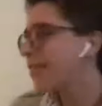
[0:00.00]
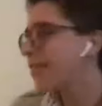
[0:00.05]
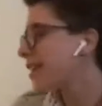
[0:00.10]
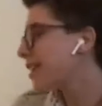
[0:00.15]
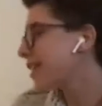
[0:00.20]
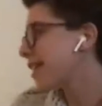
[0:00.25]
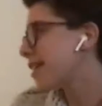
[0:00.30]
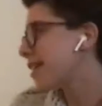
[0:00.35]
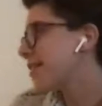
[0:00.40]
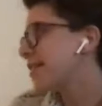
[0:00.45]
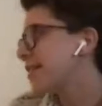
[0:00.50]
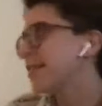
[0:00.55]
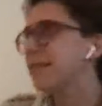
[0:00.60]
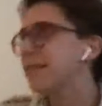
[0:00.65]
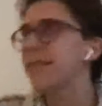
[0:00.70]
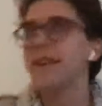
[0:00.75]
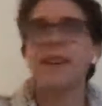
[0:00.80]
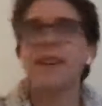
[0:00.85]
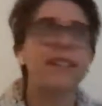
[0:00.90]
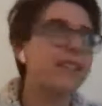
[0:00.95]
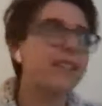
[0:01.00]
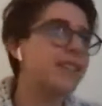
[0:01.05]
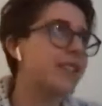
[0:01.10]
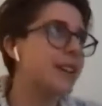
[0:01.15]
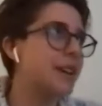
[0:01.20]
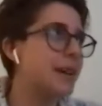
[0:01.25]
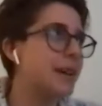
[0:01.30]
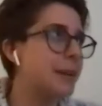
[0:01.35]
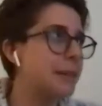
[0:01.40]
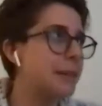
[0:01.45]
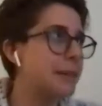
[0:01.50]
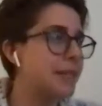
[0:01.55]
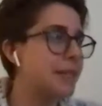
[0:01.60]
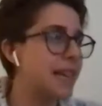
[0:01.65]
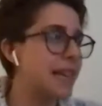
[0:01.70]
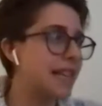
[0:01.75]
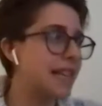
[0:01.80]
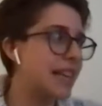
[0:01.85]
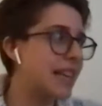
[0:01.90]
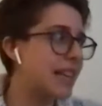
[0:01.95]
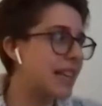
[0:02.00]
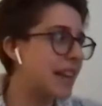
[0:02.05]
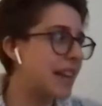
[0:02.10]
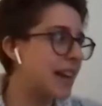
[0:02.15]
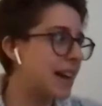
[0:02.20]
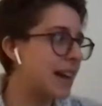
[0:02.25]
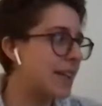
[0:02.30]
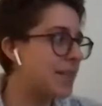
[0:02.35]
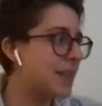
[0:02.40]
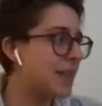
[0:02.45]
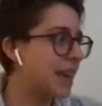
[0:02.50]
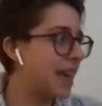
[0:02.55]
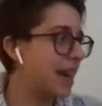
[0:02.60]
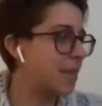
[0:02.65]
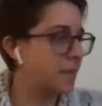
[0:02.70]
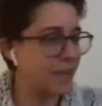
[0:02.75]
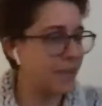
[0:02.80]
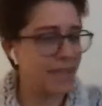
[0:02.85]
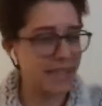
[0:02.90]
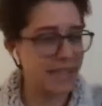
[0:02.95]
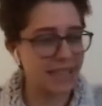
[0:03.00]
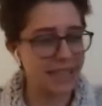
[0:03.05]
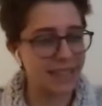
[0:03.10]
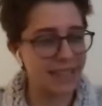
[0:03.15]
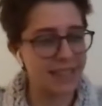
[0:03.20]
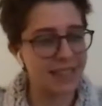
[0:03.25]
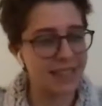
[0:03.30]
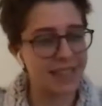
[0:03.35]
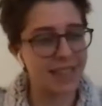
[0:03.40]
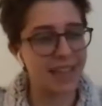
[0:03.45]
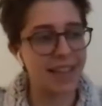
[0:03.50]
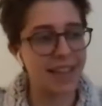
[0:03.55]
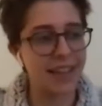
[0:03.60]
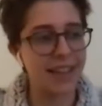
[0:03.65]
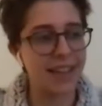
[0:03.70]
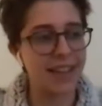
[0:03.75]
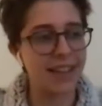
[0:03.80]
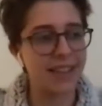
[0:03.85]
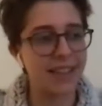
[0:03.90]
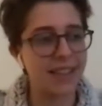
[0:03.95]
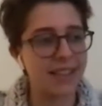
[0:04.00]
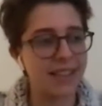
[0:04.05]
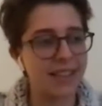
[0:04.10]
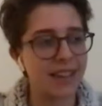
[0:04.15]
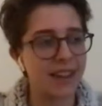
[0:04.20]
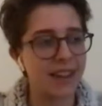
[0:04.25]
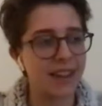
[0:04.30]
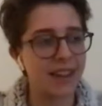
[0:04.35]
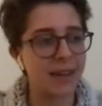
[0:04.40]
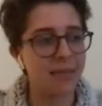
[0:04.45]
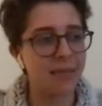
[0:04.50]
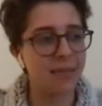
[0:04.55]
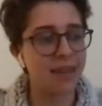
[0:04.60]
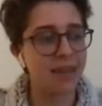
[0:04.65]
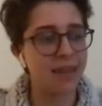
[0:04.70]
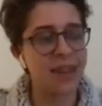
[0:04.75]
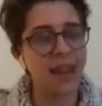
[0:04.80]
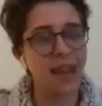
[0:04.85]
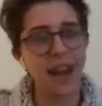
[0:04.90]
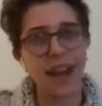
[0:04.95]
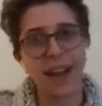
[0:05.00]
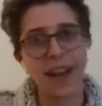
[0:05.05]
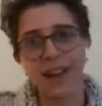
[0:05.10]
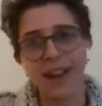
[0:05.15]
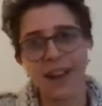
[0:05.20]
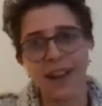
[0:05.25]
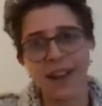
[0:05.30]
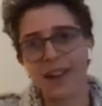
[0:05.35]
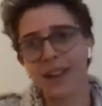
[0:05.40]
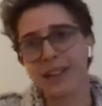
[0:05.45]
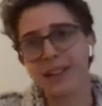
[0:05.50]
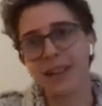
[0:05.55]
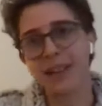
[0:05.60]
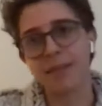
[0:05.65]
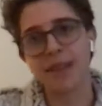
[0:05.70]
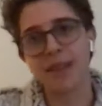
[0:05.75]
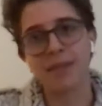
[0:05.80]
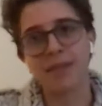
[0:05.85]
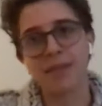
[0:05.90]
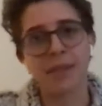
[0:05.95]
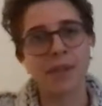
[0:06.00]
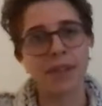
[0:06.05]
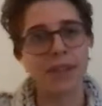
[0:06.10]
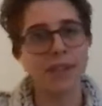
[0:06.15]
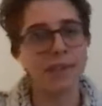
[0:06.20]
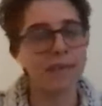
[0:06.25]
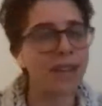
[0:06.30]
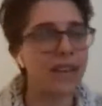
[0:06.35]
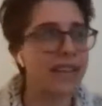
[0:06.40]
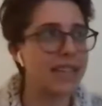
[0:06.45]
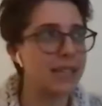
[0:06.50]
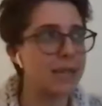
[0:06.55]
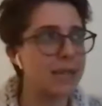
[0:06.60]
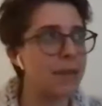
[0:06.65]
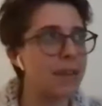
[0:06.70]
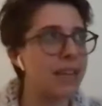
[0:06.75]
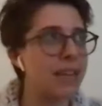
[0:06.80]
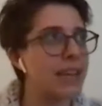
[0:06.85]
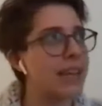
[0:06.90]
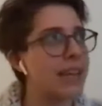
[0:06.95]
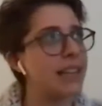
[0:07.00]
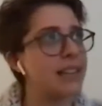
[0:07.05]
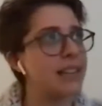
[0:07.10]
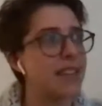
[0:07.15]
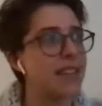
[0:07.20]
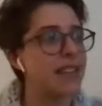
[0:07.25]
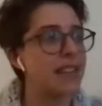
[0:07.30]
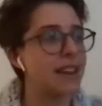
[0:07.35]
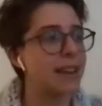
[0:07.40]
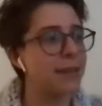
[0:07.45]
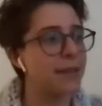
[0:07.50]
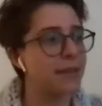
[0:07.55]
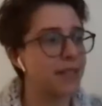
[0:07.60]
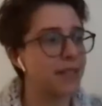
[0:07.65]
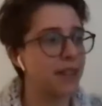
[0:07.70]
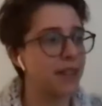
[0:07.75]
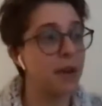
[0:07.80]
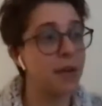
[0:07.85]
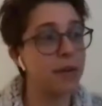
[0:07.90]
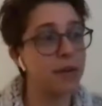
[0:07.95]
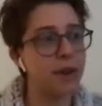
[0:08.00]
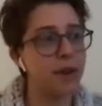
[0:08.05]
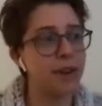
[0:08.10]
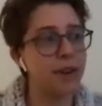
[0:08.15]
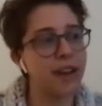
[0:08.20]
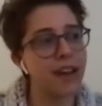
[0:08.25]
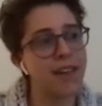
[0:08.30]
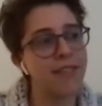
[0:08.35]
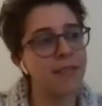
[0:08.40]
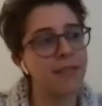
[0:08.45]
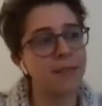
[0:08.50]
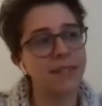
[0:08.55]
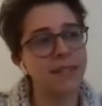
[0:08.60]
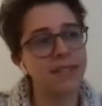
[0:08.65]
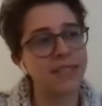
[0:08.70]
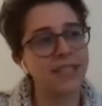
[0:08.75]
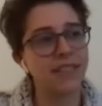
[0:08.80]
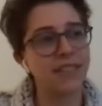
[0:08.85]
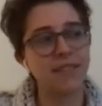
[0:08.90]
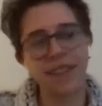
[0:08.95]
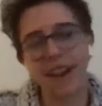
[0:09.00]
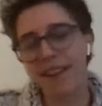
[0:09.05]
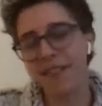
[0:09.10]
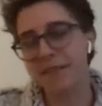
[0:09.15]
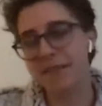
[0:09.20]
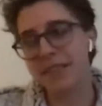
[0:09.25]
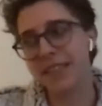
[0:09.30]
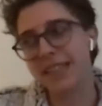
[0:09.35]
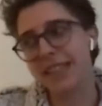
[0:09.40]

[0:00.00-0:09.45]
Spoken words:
I'm gonna go and do all the clubs, and then they had meetings, and I sometimes couldn't make it to meetings, and then I was like, oh no, I haven't been to like 5